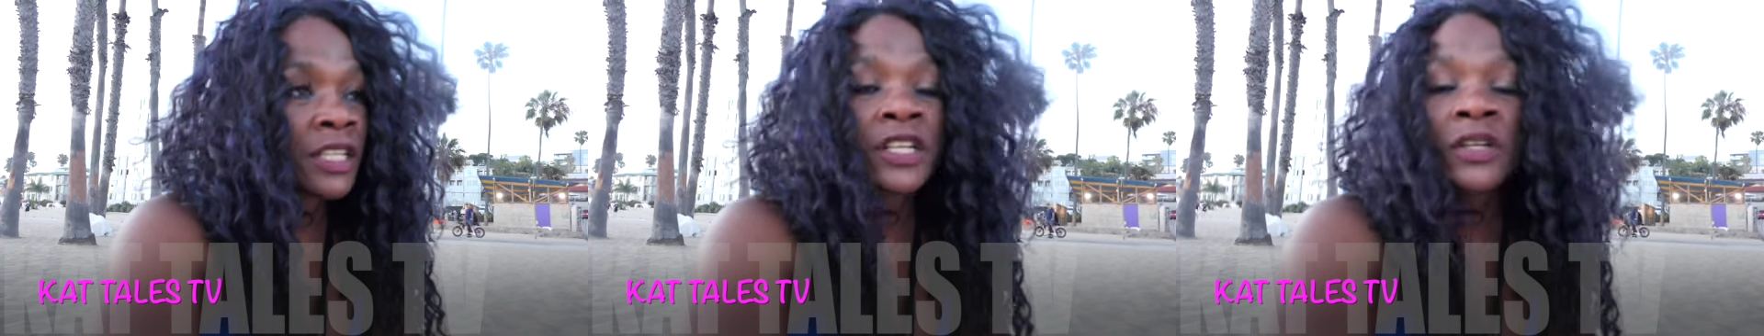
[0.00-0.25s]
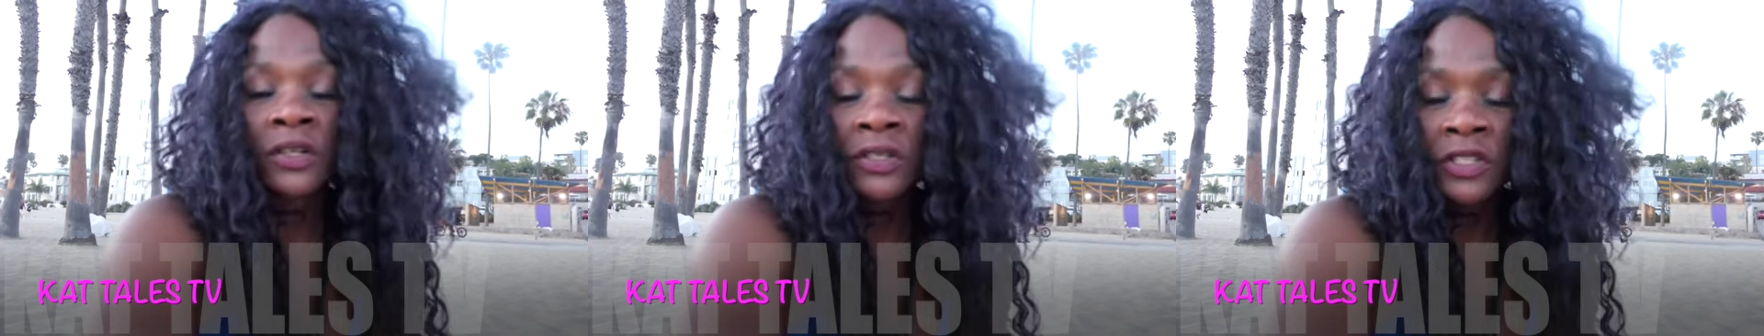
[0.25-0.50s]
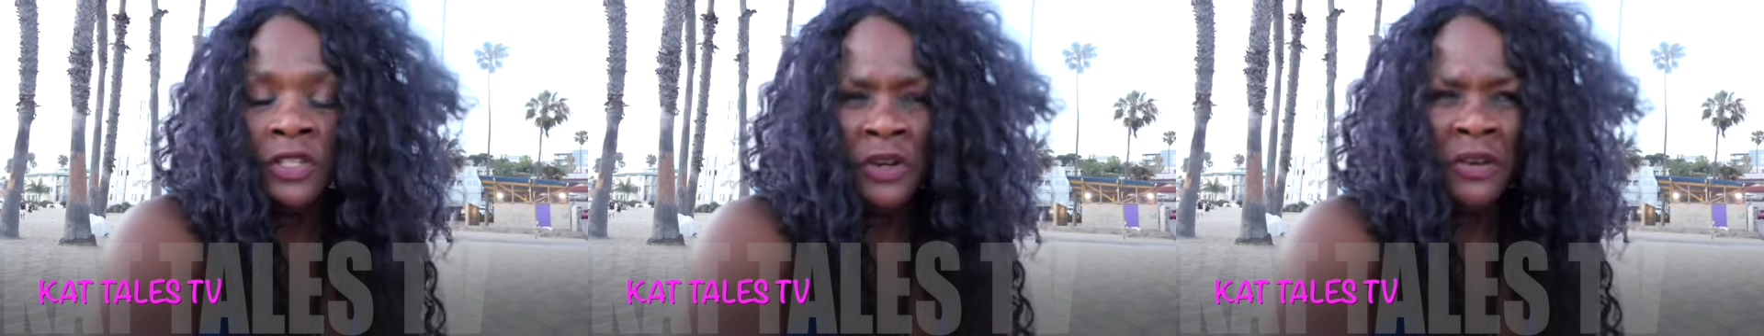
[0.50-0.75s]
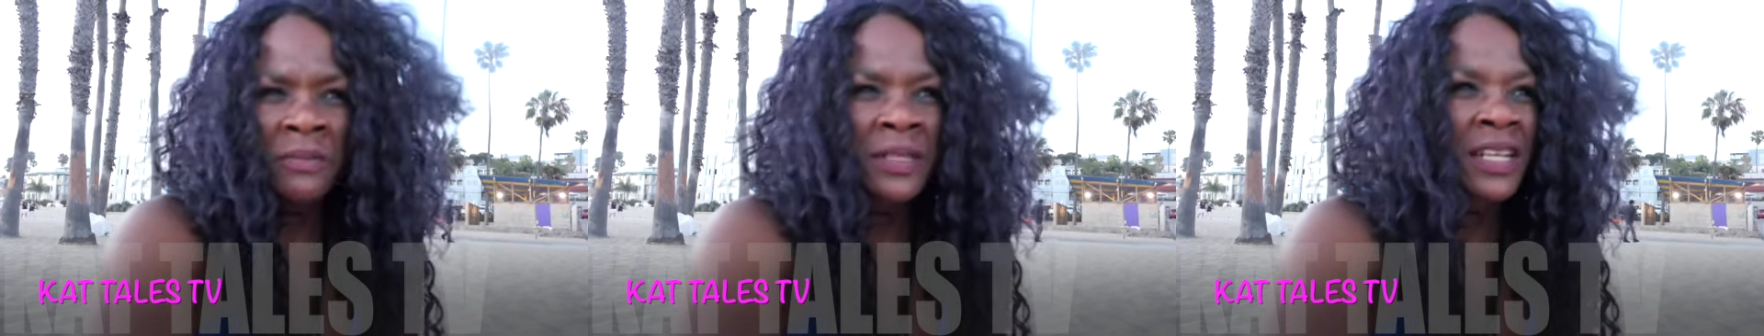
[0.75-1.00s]
years. You know
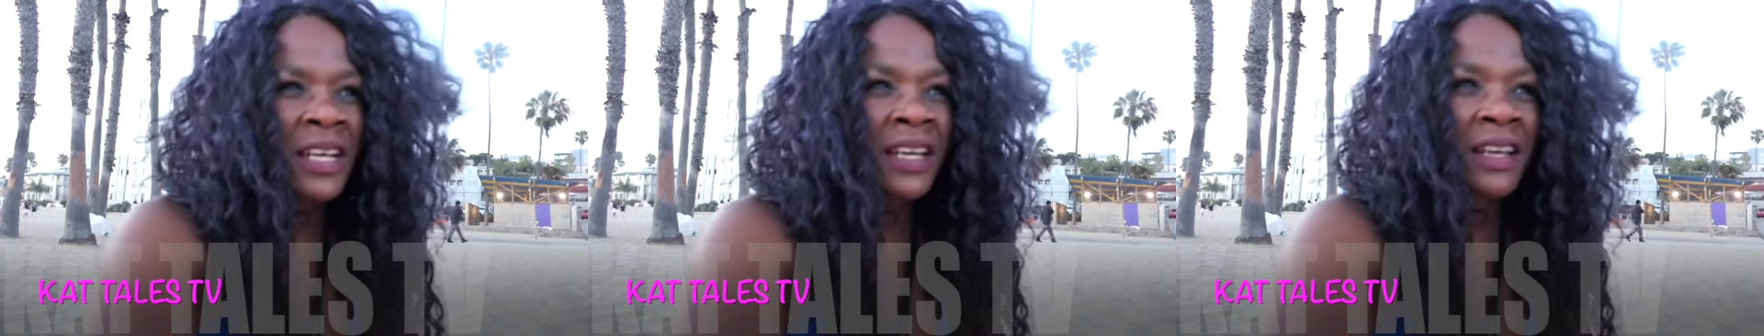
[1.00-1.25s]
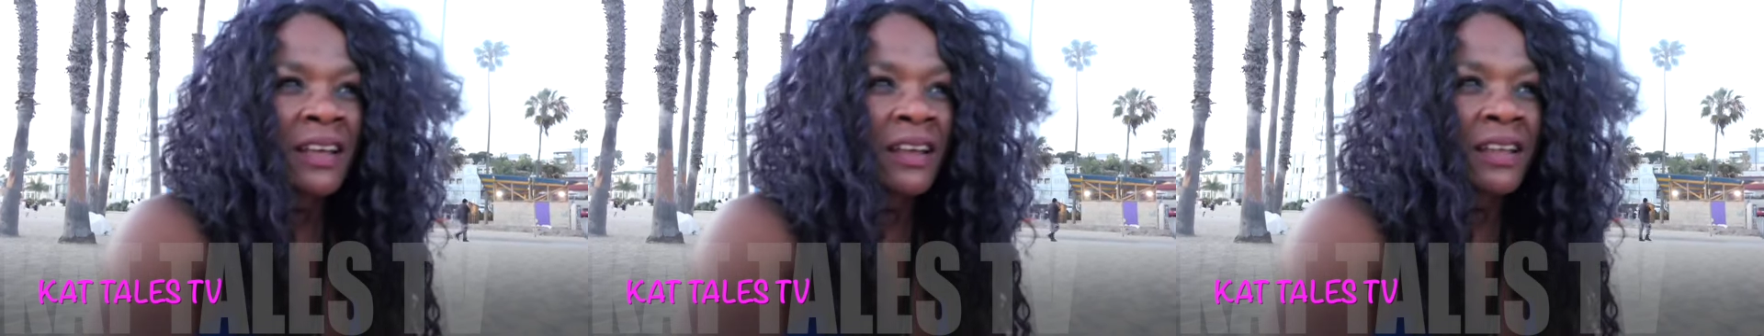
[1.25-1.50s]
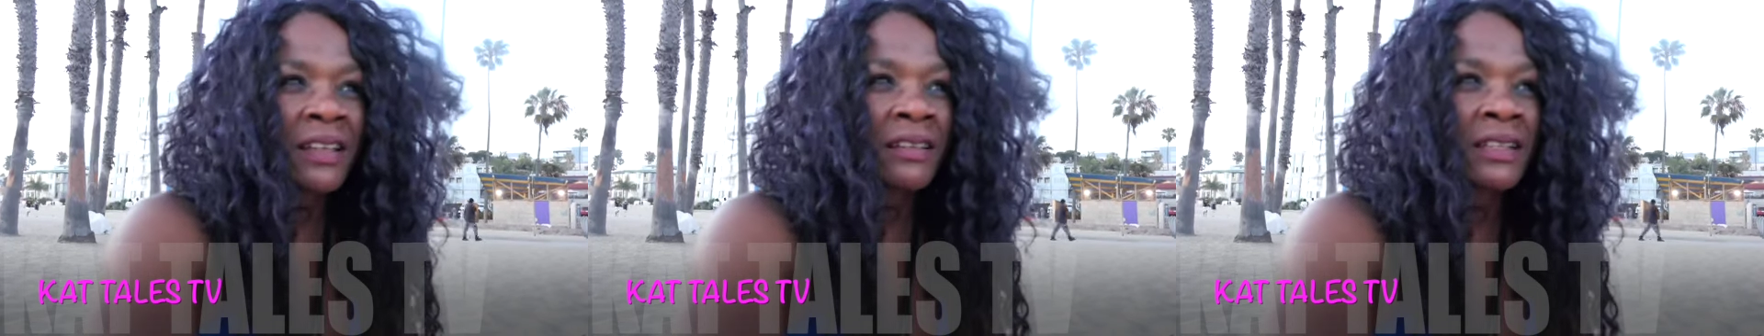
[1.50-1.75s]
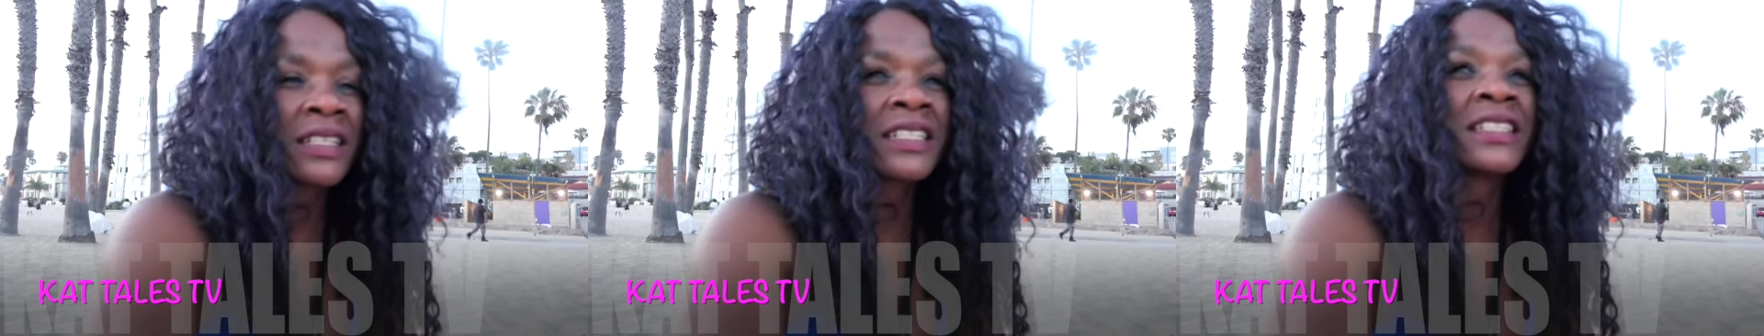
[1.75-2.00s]
what I'm
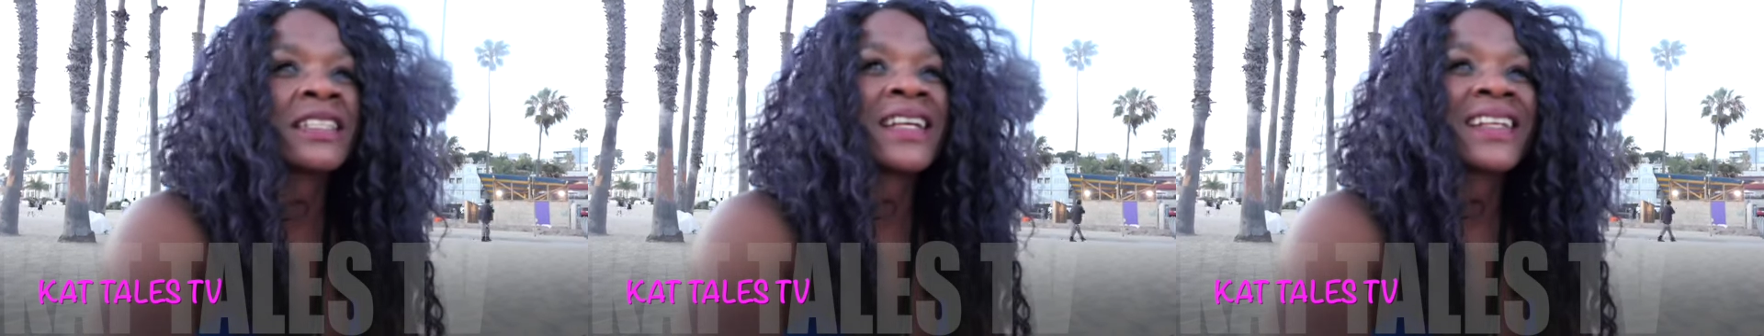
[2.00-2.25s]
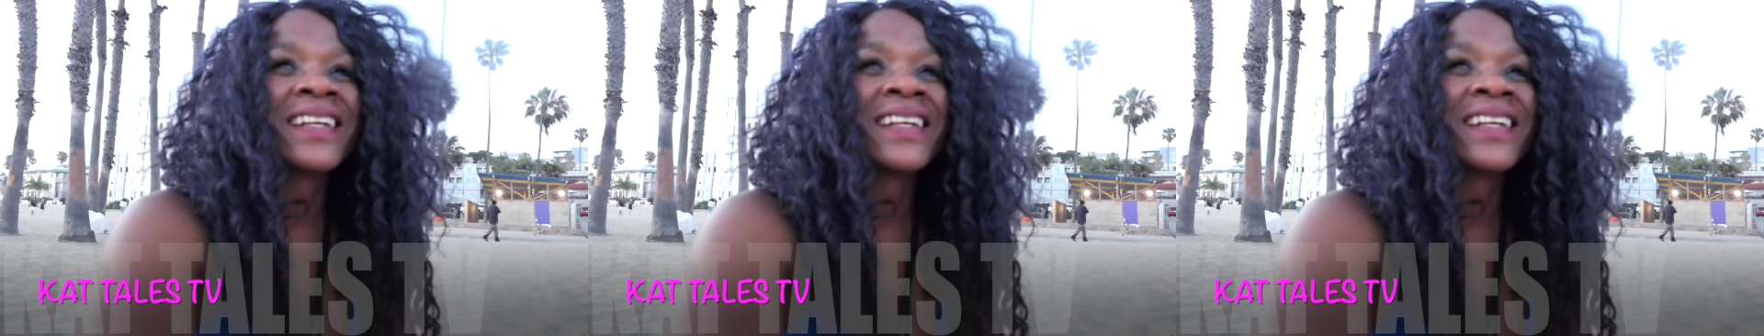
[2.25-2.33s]
saying? It just